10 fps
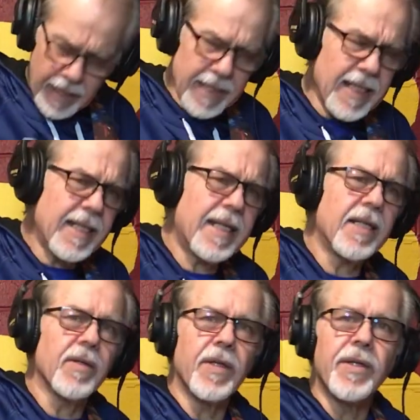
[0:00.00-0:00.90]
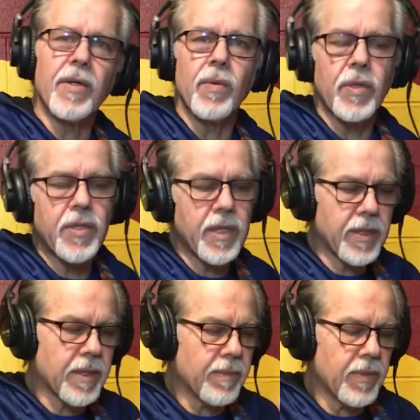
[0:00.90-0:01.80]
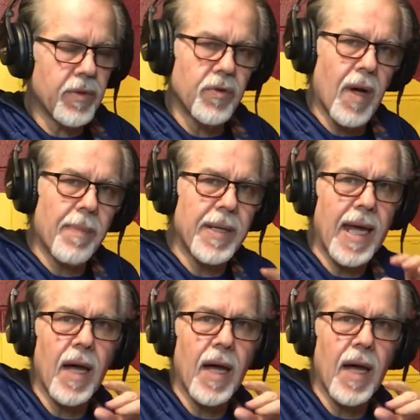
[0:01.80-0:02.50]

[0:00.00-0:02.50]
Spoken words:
I did hear that there was some dropping